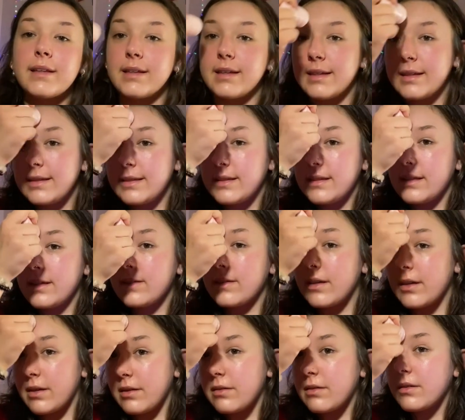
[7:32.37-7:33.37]
I don't
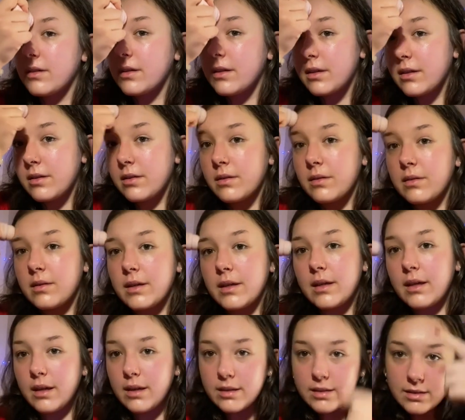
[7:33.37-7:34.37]
know what it
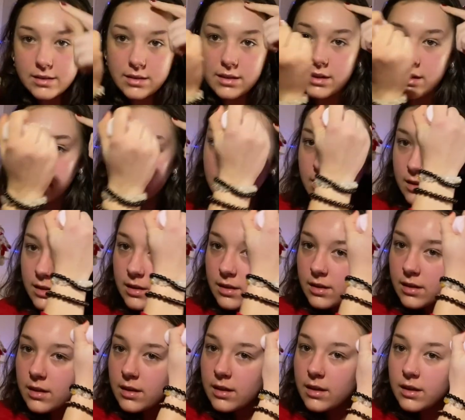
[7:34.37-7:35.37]
is.
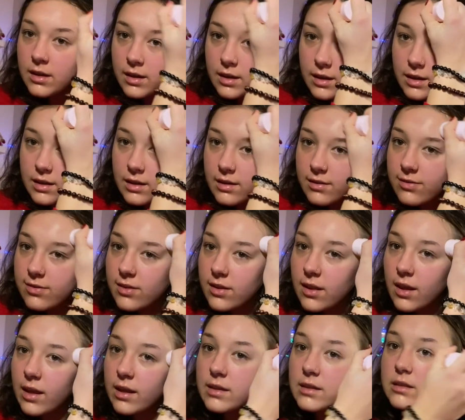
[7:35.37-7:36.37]
I feel
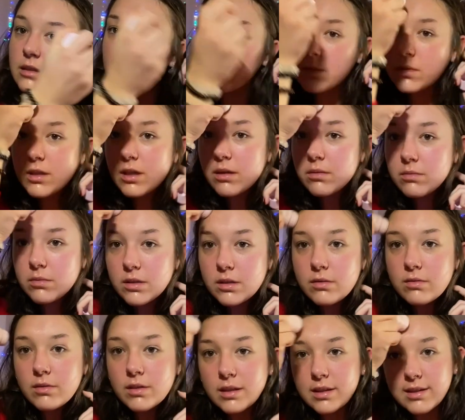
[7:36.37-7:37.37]
like sometimes
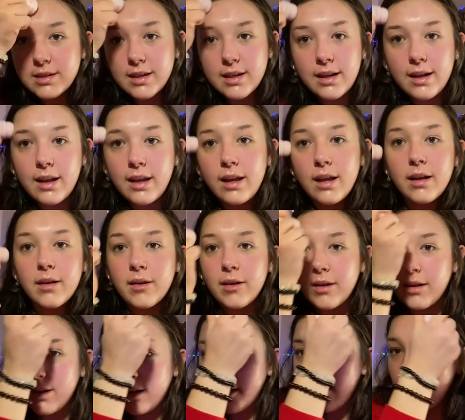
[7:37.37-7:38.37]
recently
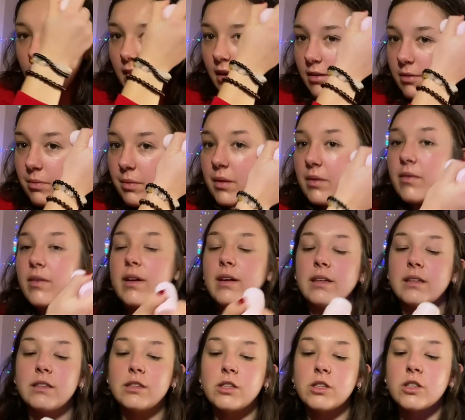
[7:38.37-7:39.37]
I've been very
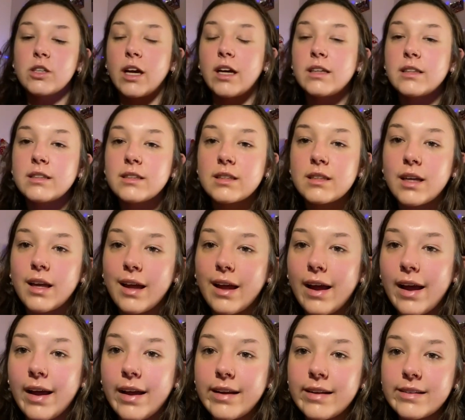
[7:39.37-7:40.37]
stressed,
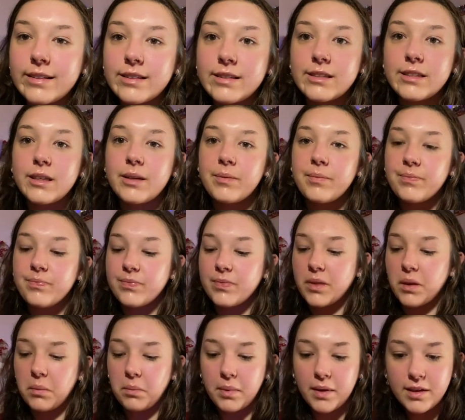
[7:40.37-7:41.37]
and
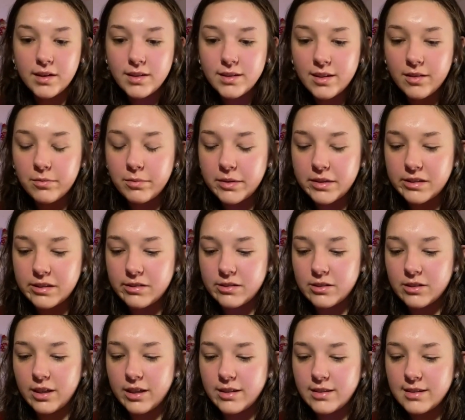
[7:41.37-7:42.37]
because I've been so
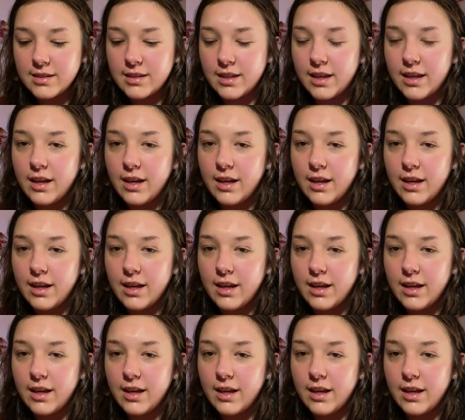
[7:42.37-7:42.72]
stressed,